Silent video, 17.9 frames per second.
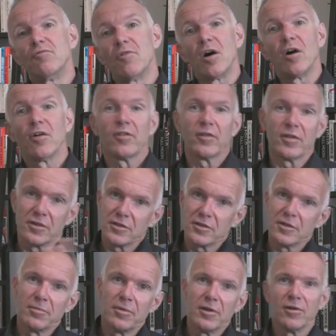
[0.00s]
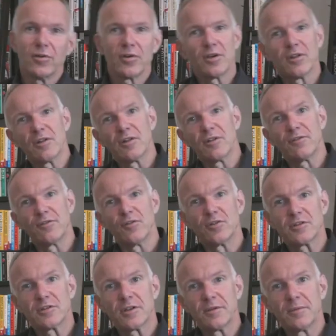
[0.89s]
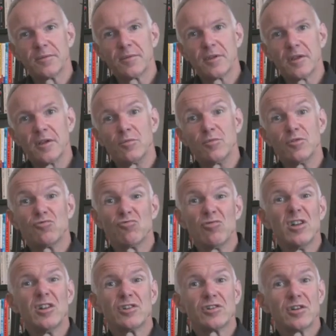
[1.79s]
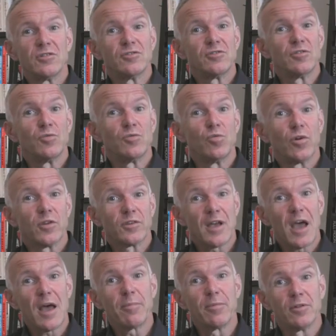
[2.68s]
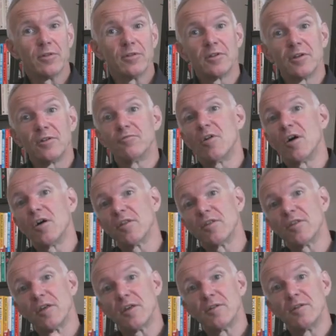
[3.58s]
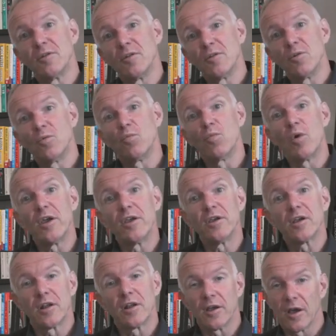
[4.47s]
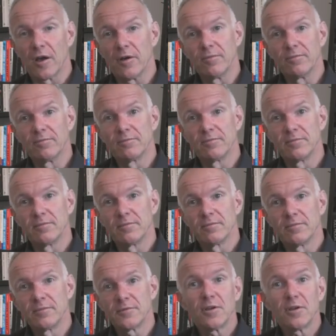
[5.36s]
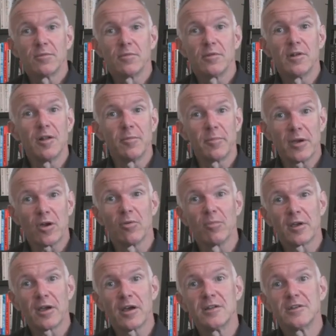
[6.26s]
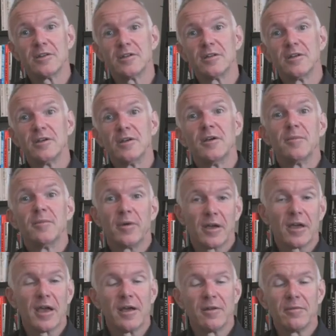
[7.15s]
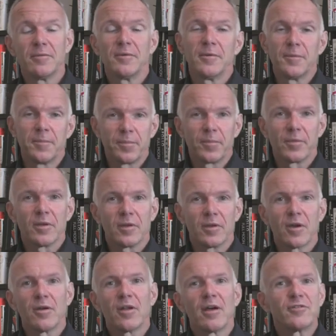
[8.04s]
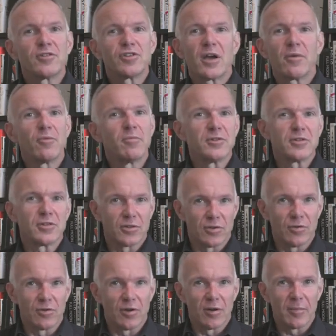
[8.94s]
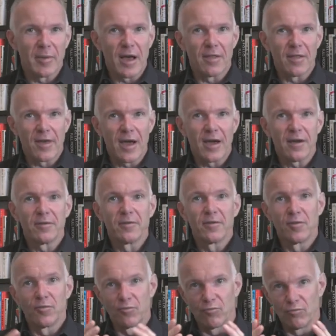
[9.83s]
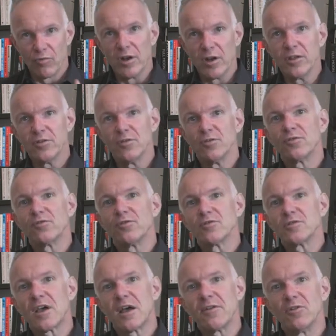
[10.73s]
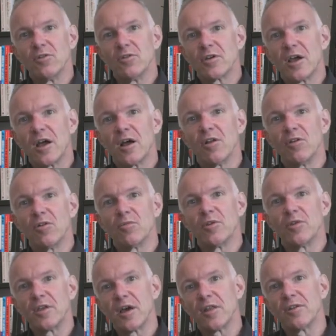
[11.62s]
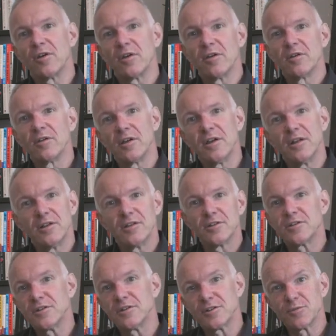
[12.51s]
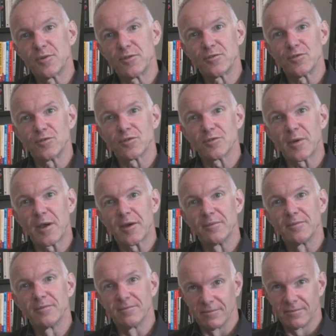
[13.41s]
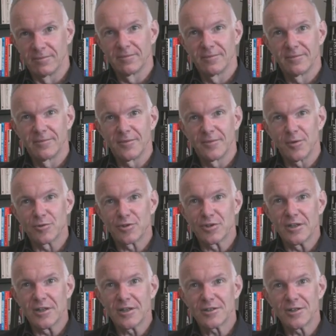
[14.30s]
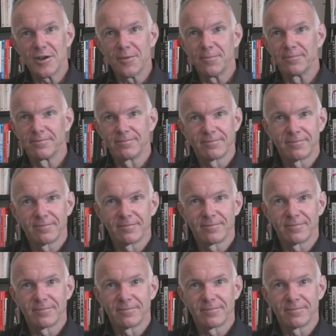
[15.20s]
rather than simply looking at the FTSE, which really shows you what's happened rather than where you're going to go. So a little bit complicated, but again, go and have a chat with Mr. Google about that. Really useful to have a look at along with the other indices that we've talked about. We'll see you next time.